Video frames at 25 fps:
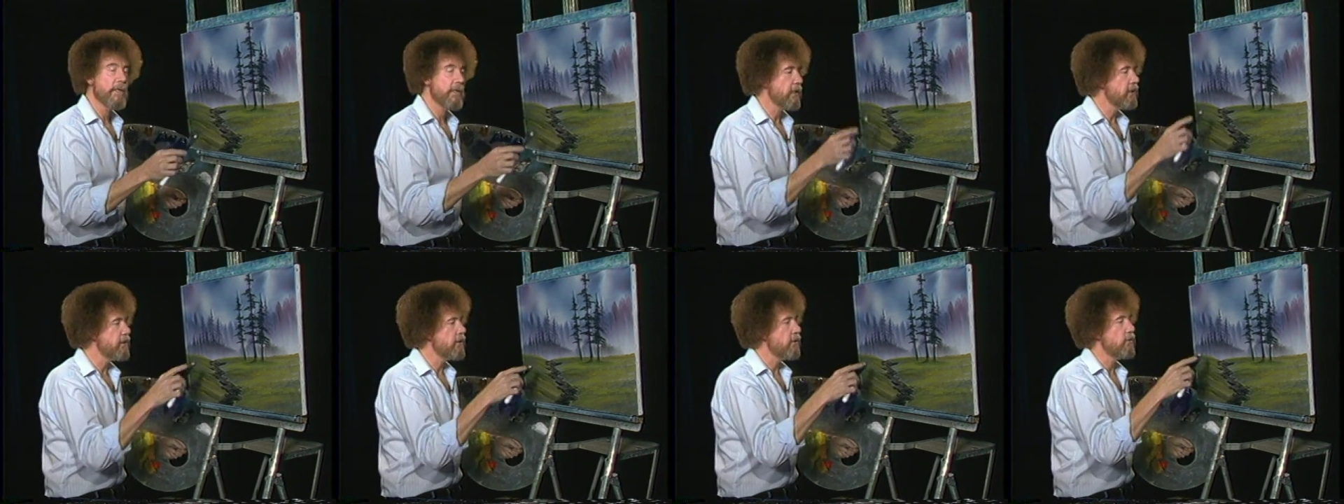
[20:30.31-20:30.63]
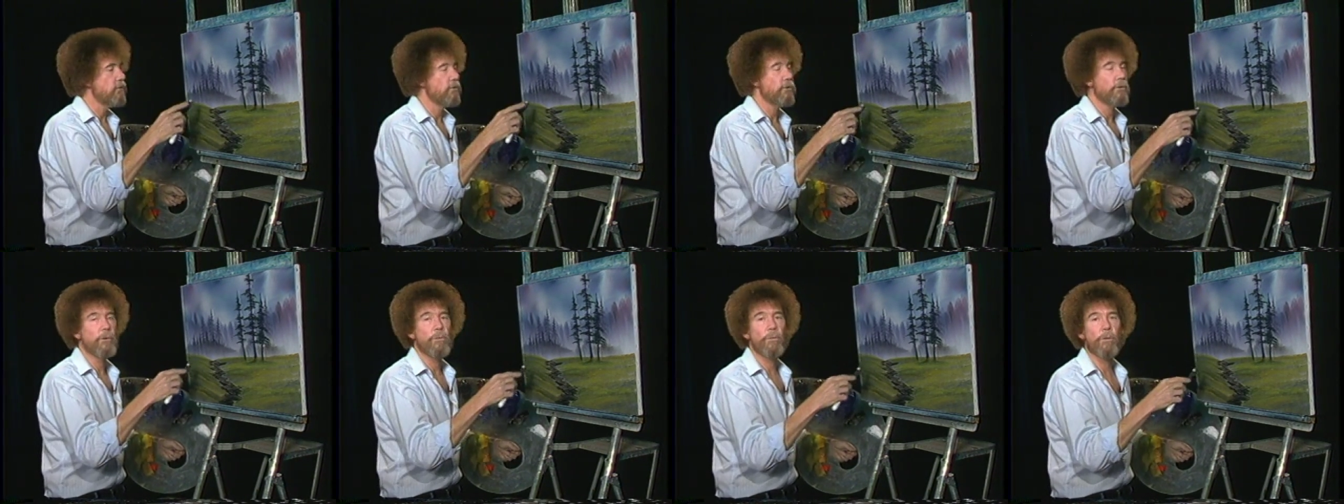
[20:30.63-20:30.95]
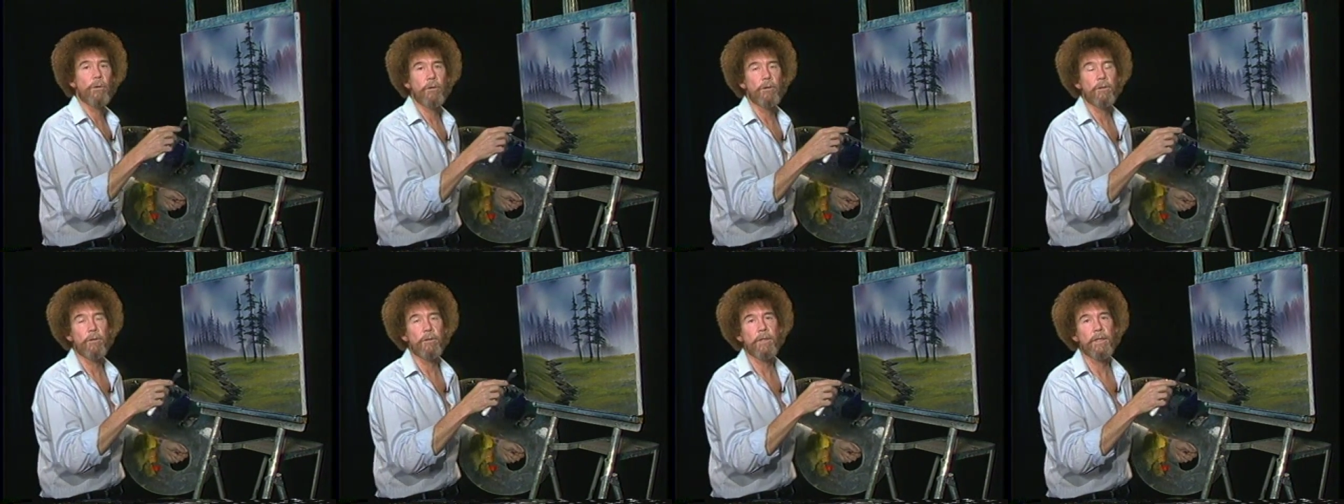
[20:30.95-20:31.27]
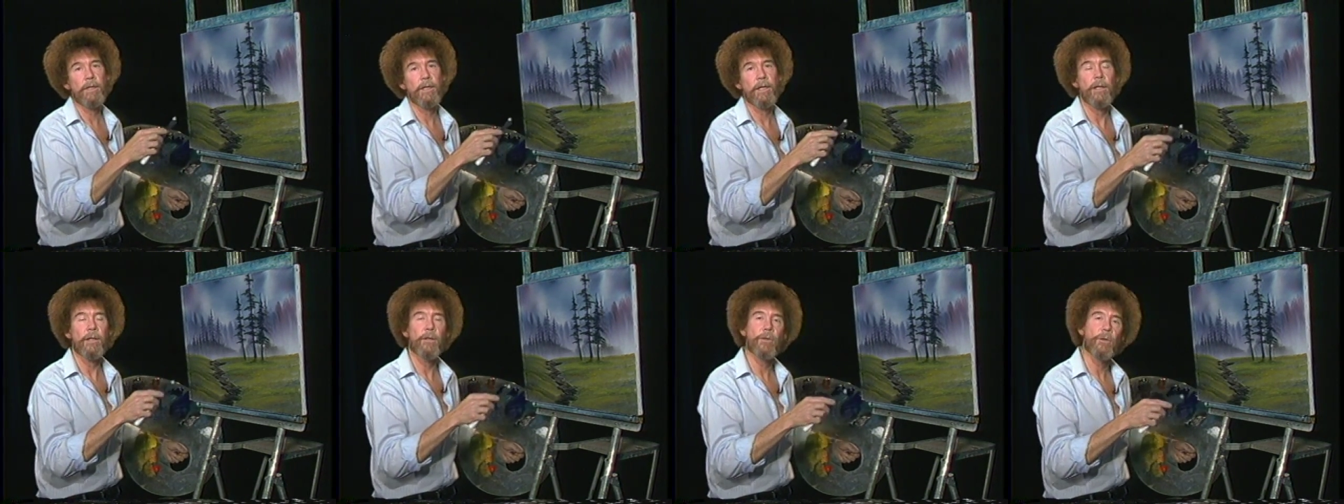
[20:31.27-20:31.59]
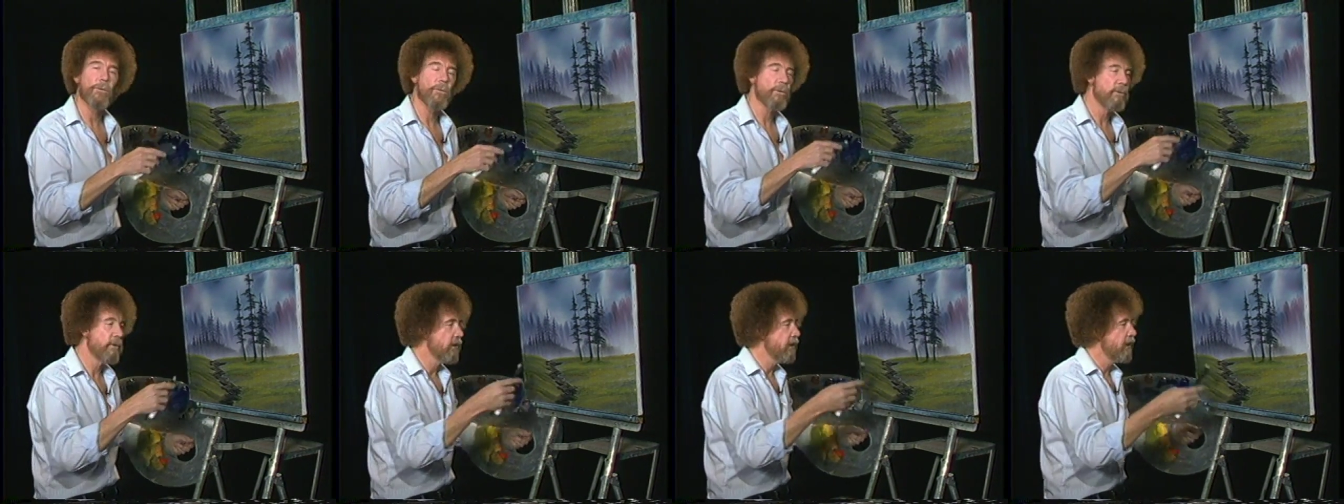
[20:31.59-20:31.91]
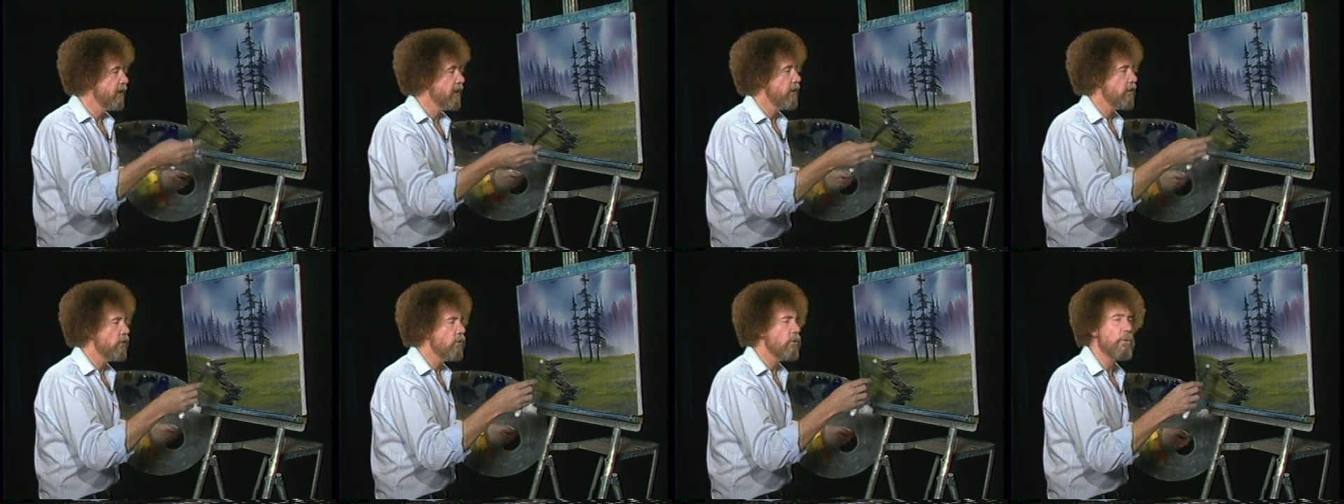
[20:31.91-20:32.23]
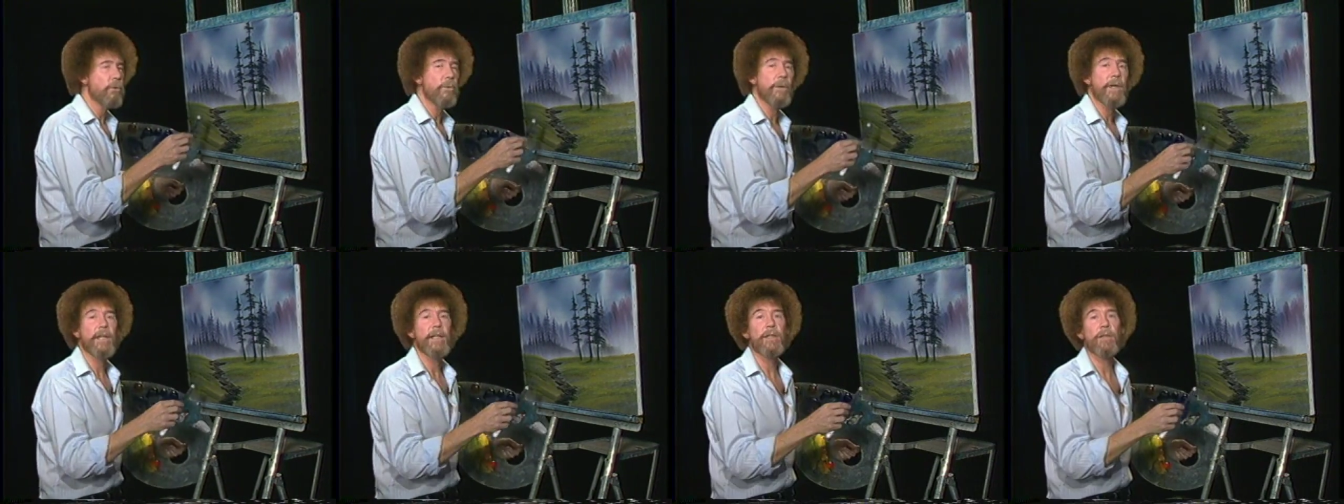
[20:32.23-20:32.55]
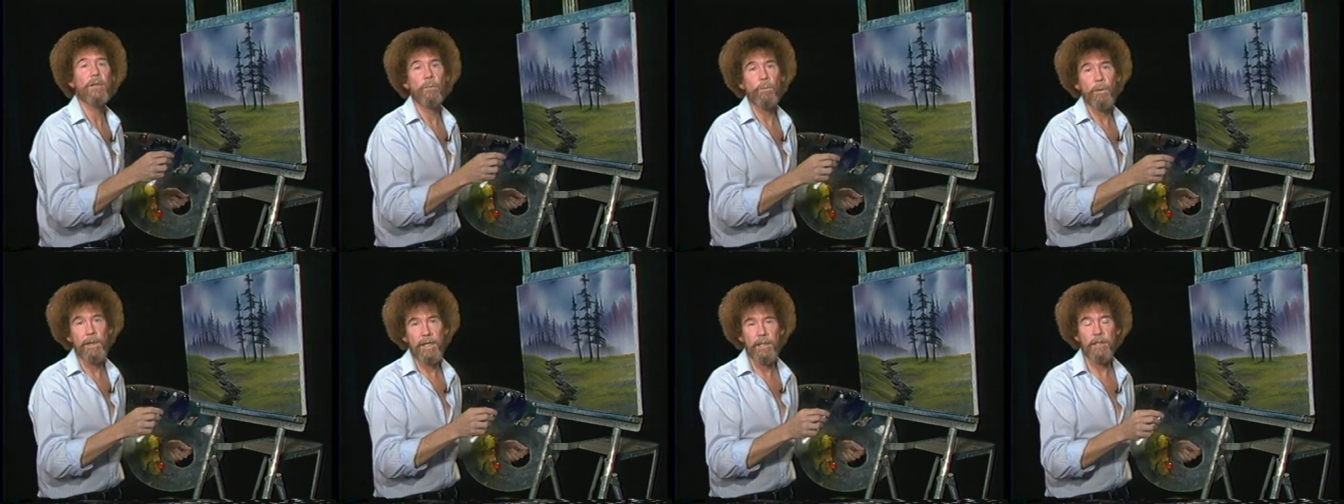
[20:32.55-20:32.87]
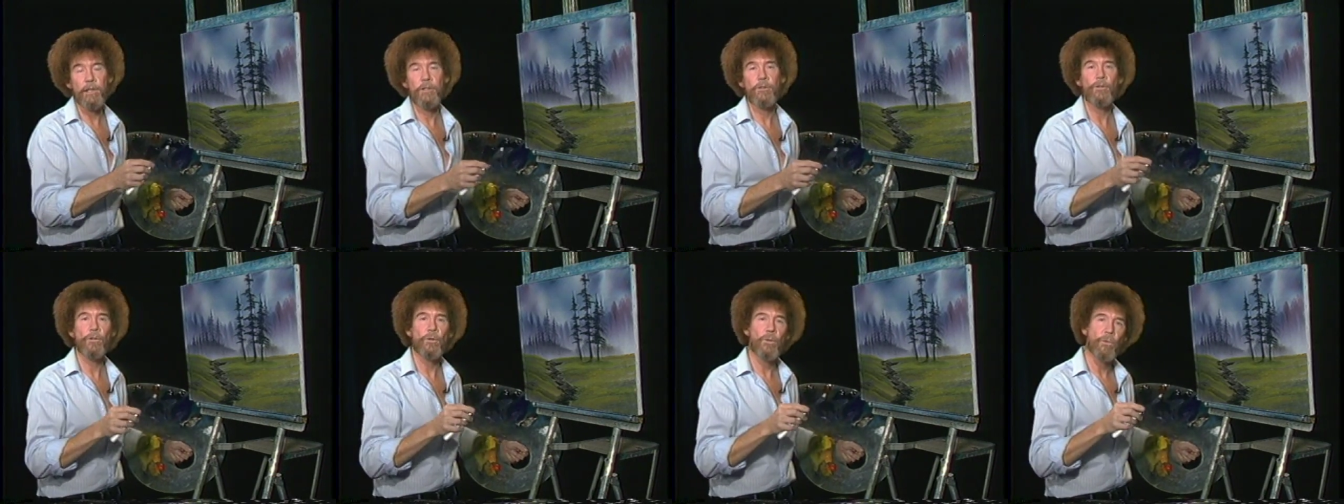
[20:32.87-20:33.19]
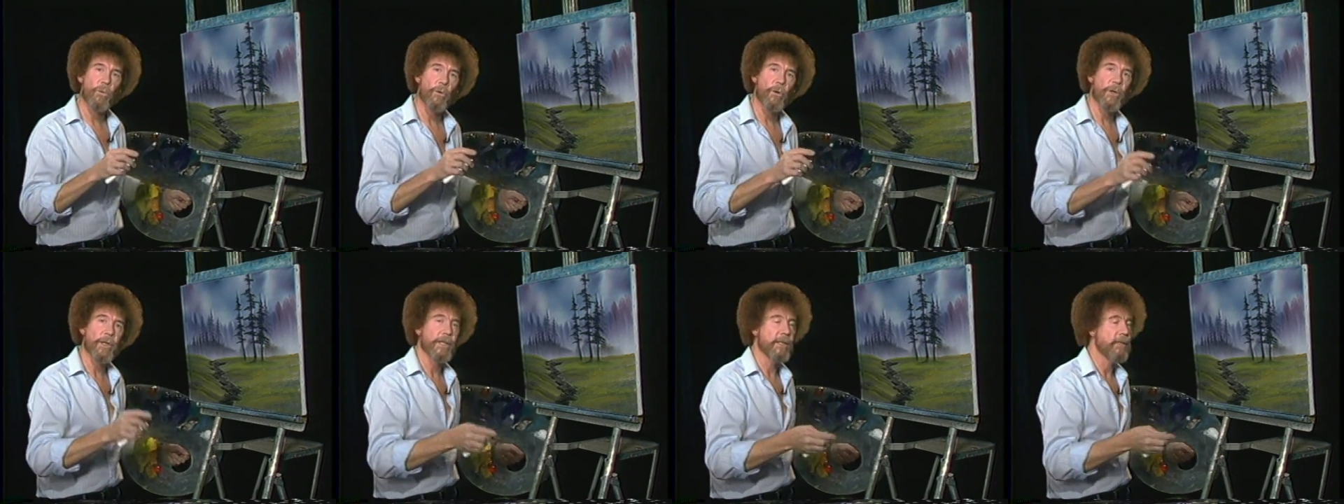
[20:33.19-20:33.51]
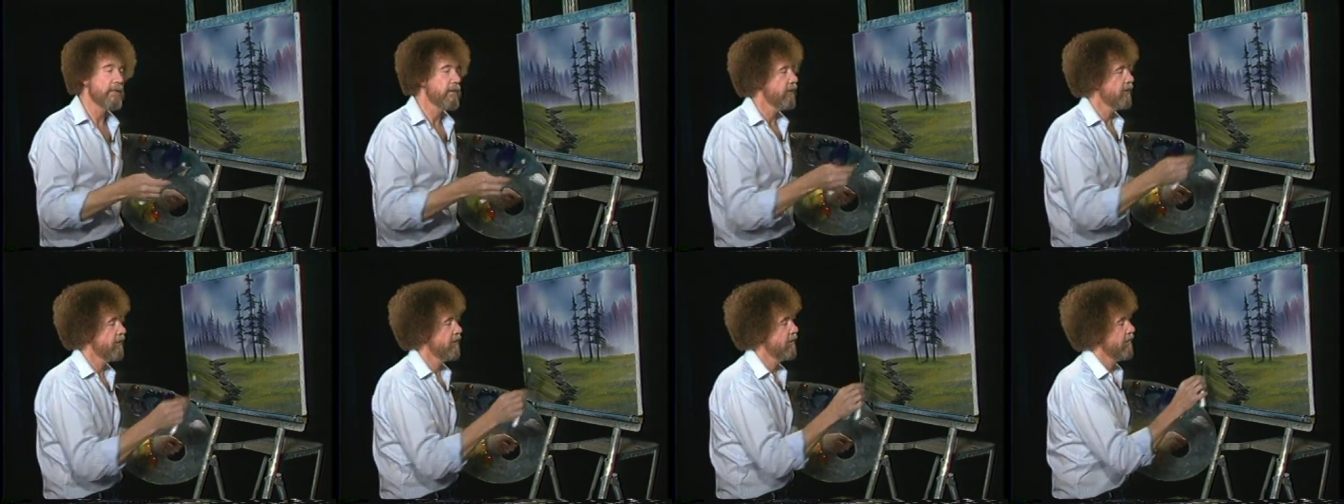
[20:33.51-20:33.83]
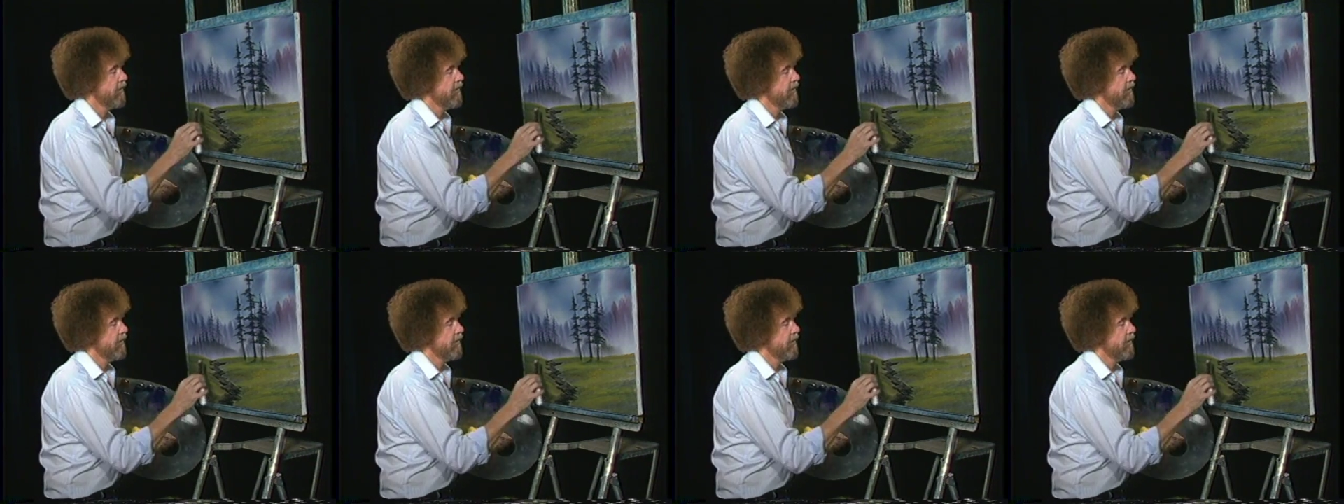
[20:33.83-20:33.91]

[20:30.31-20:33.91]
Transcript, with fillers: This is your world, and you, you create it the way that you want it.